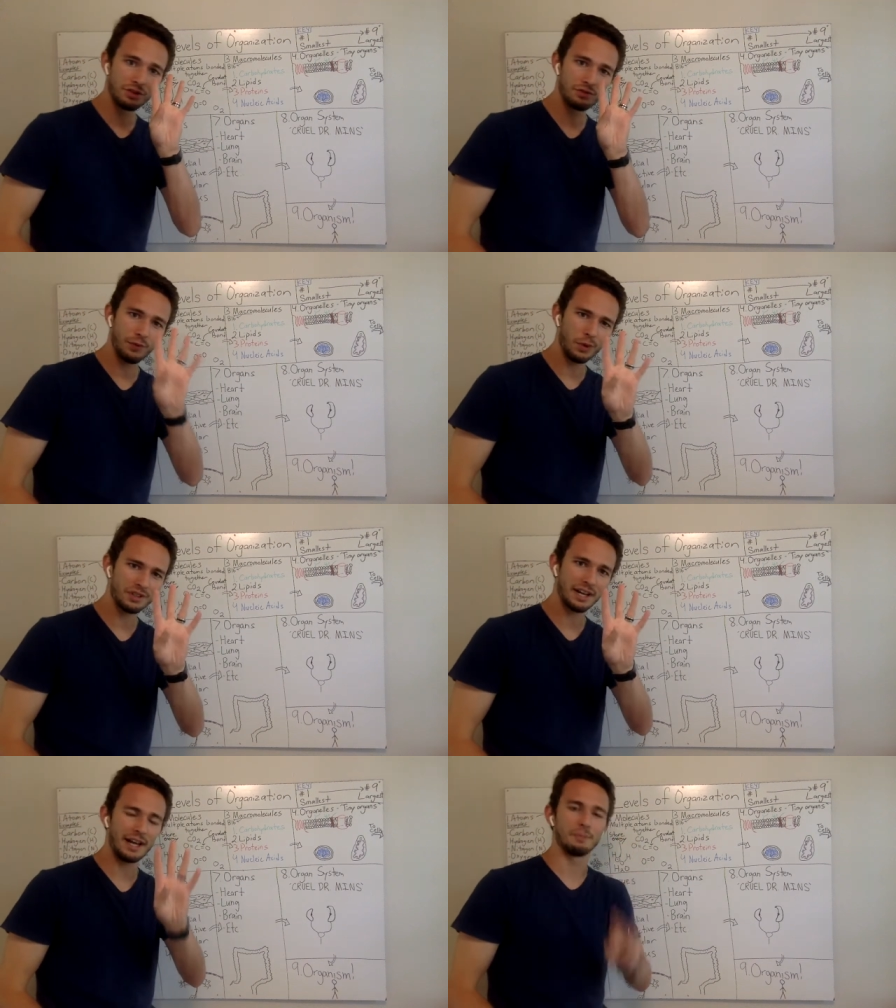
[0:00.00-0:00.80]
There's
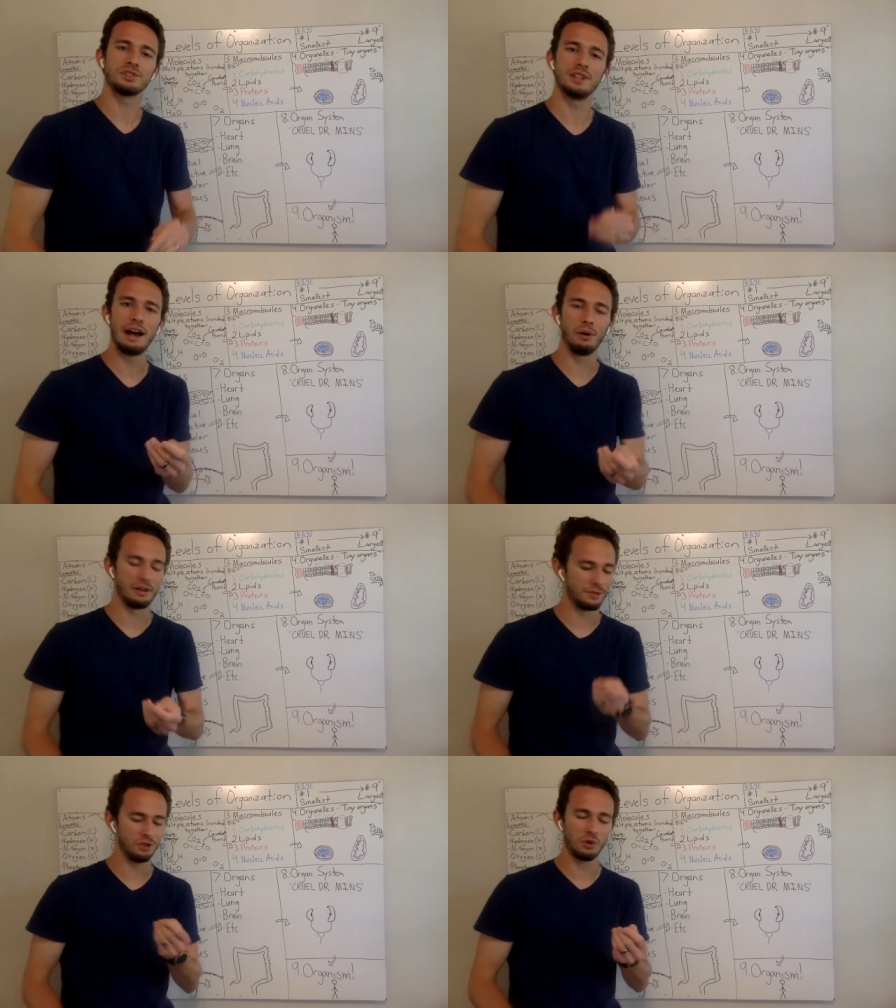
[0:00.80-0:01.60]
four types.
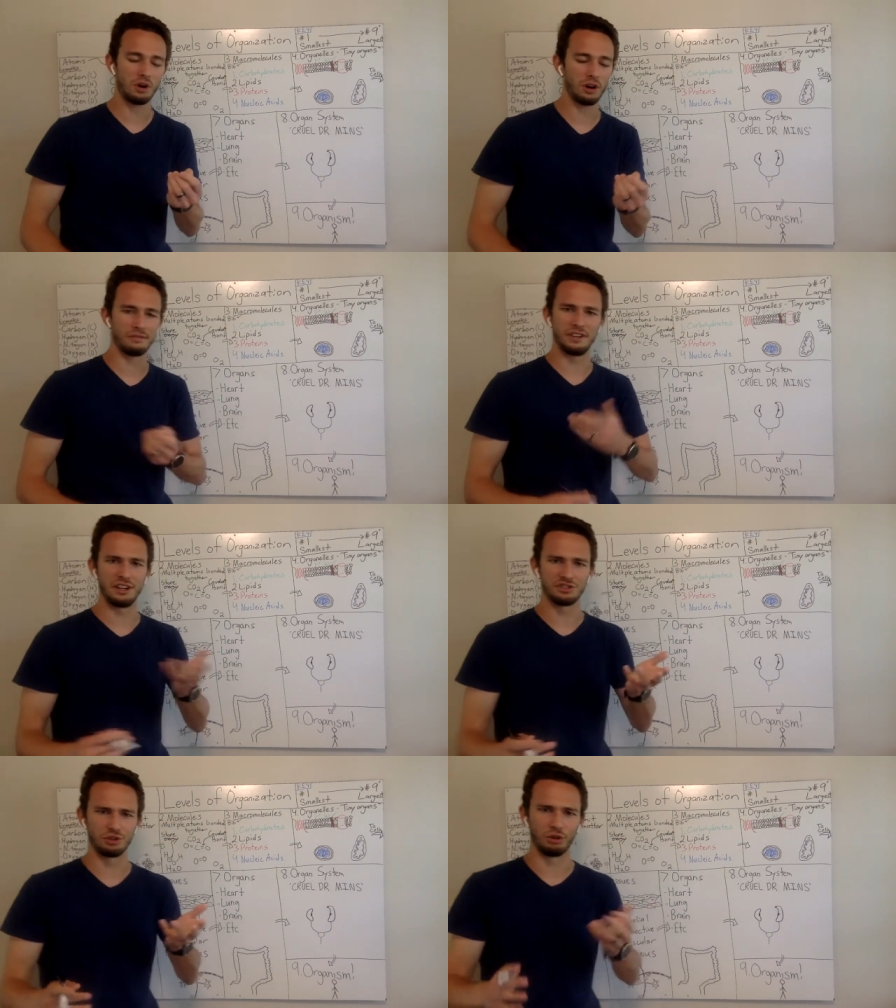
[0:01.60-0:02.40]
Now, if you are a
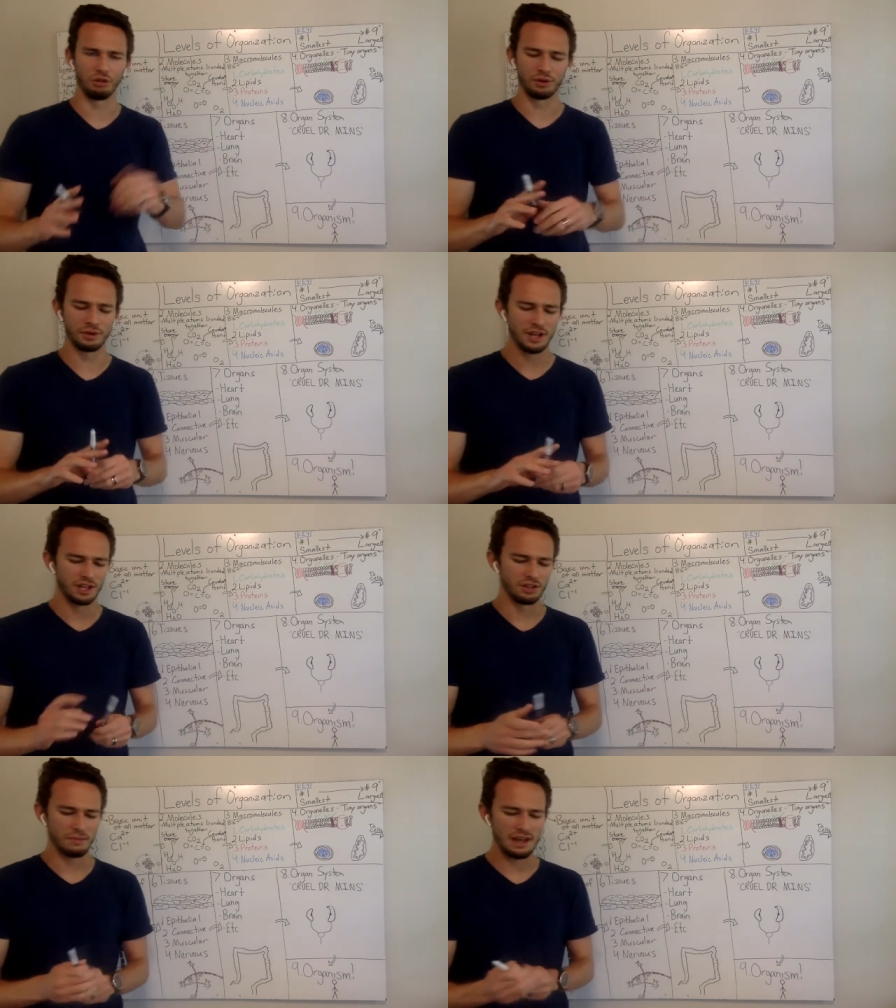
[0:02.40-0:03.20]
fitness guru,
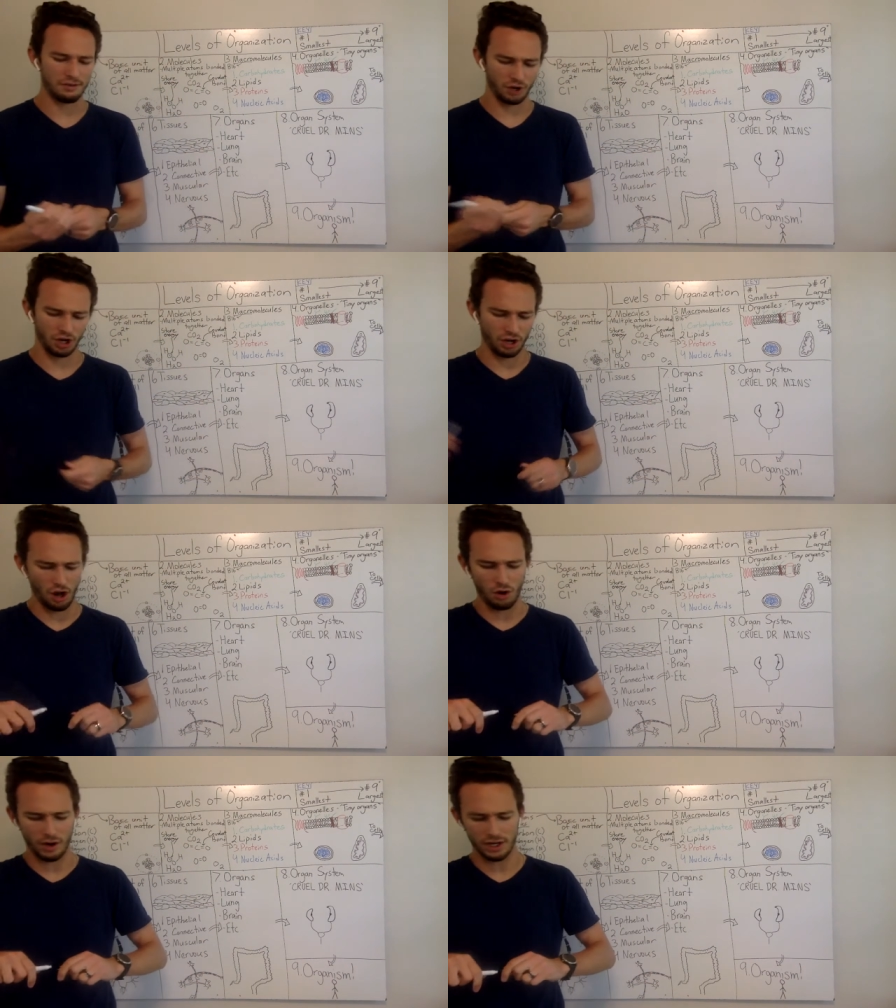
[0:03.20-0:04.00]
you may have
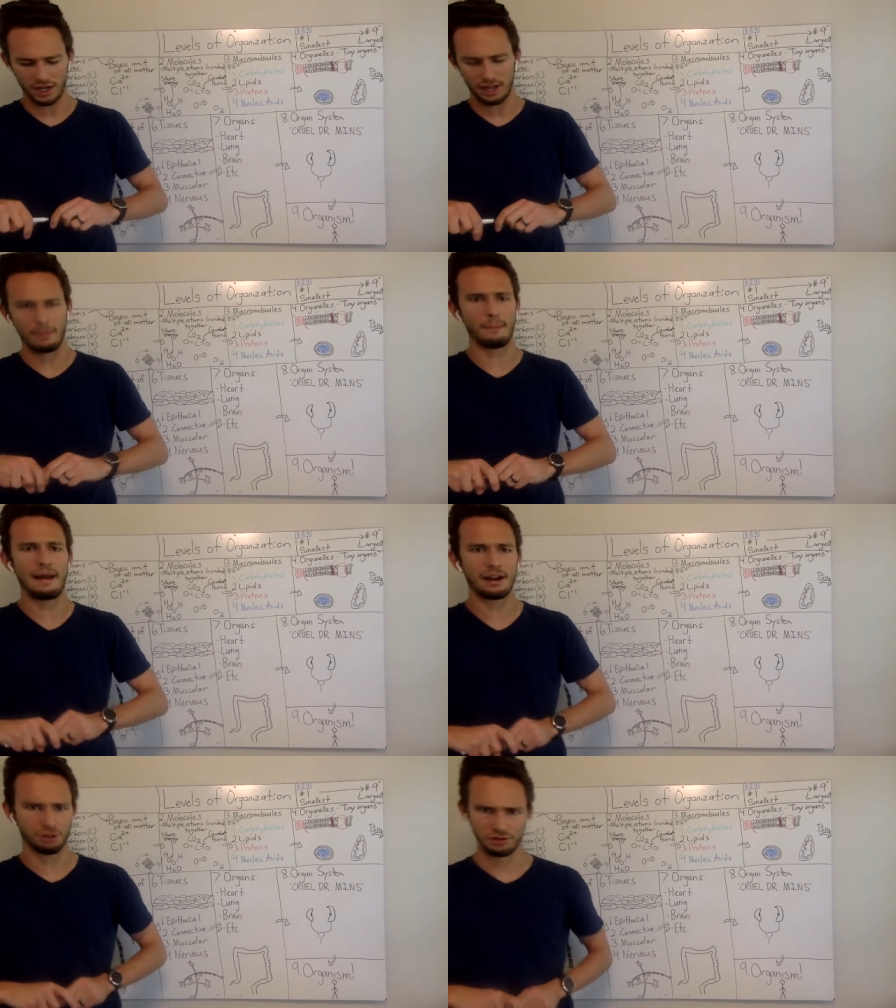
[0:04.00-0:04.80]
heard, oh, I got to get my
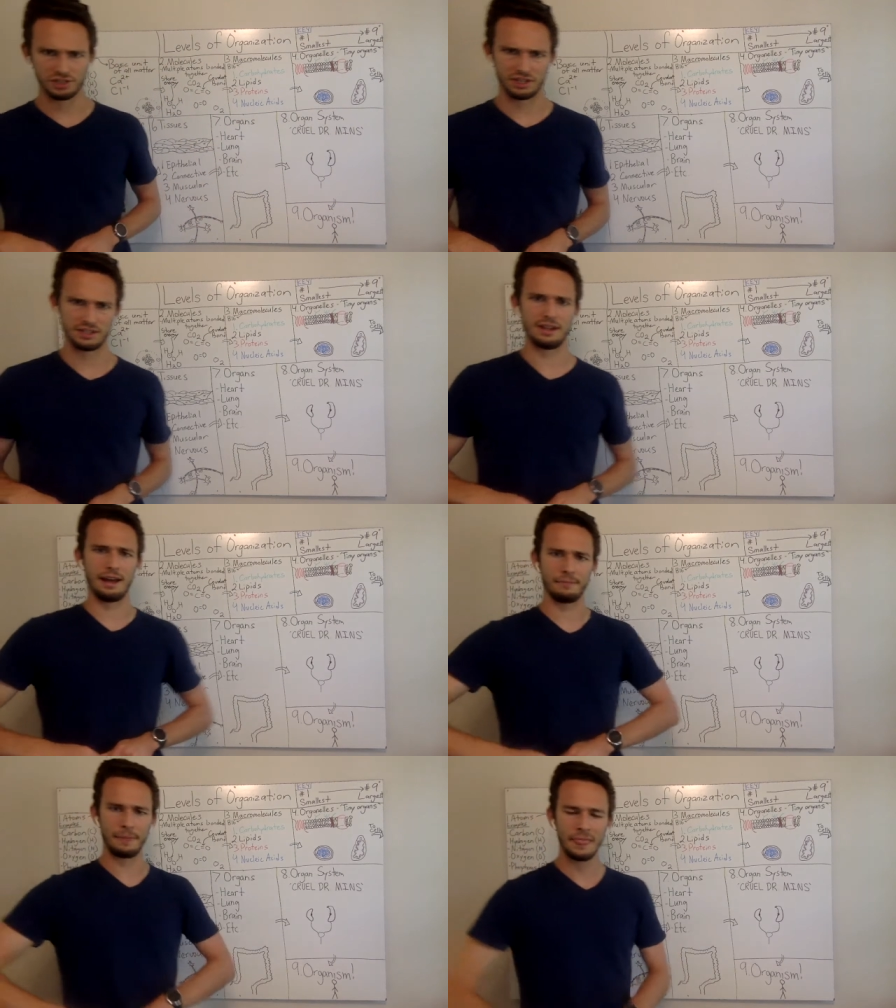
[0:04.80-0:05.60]
macros in
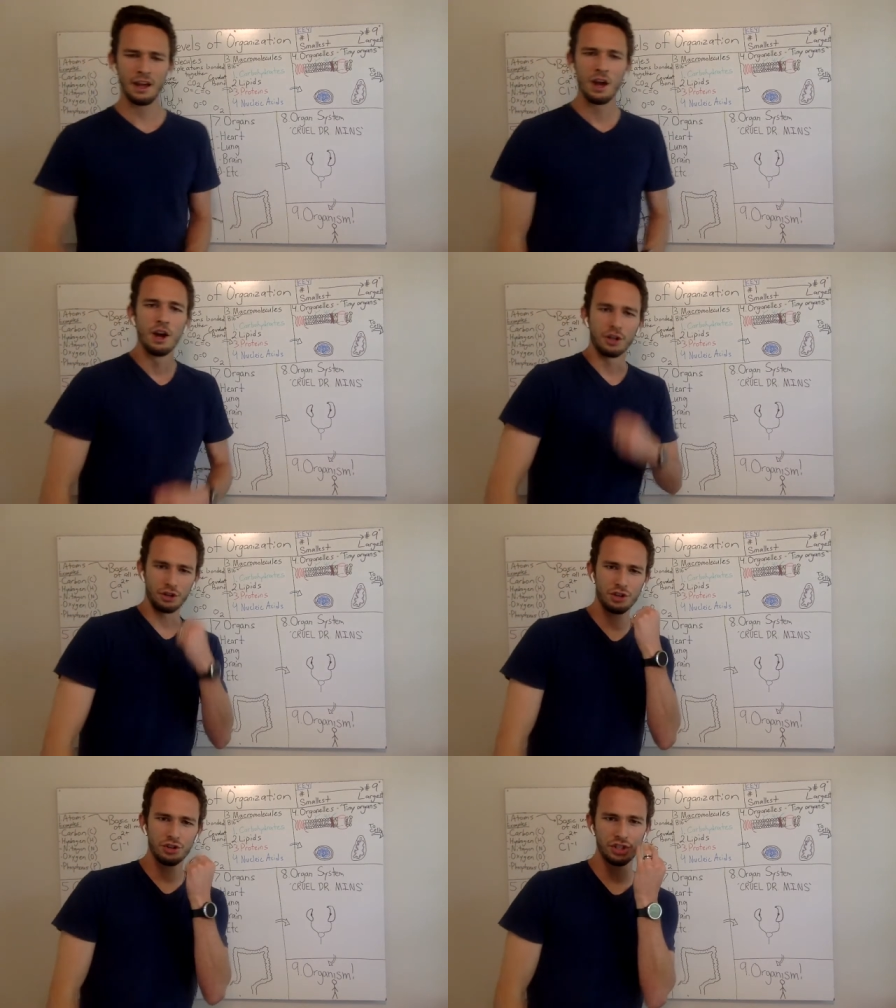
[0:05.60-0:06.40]
today
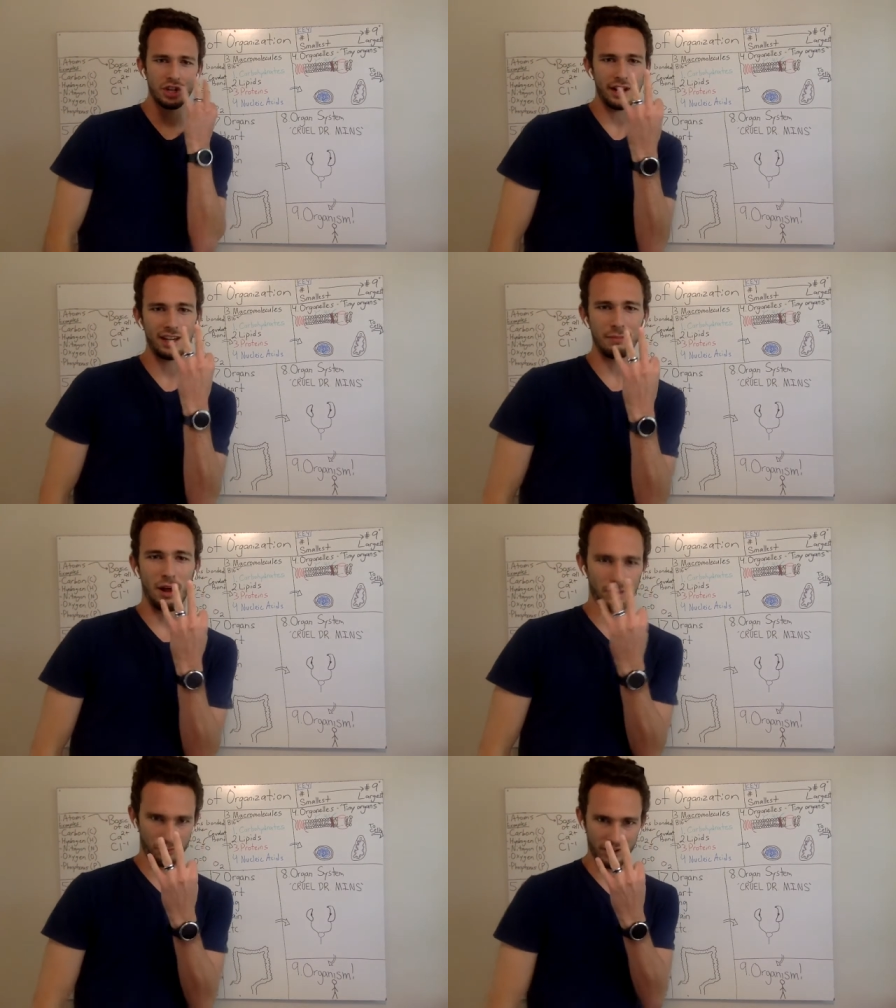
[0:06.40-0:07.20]
you're usually talking
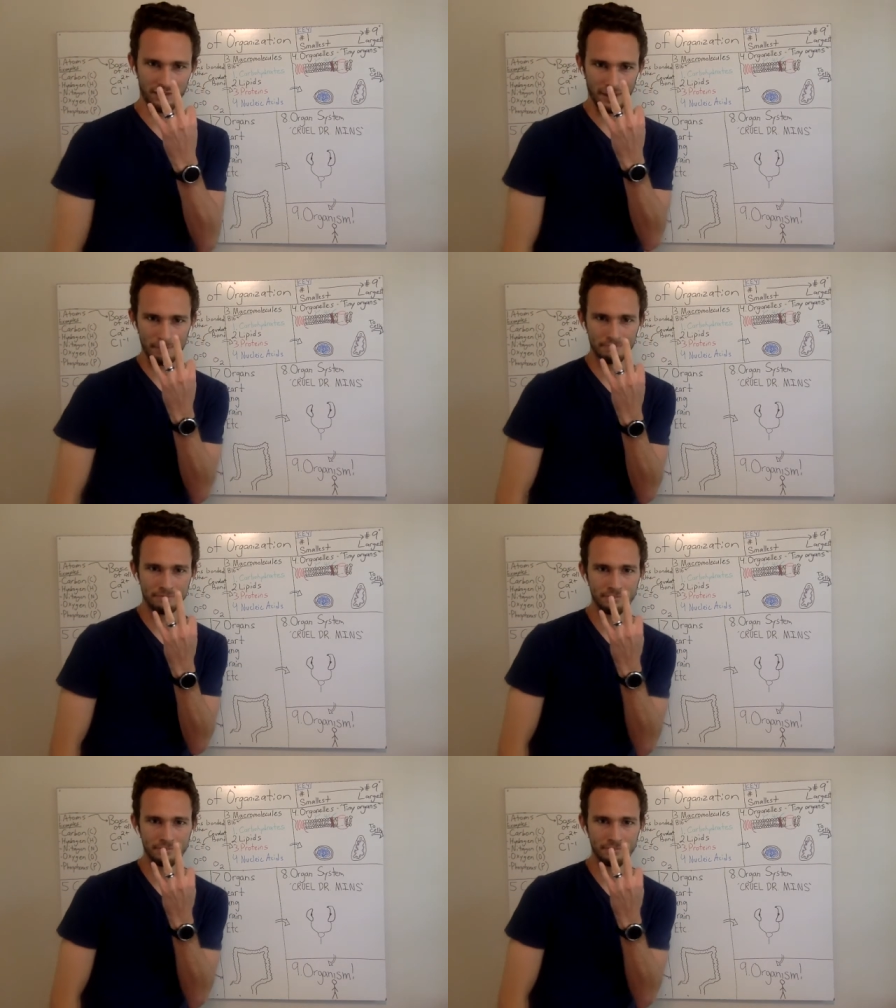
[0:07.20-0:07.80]
about three of them,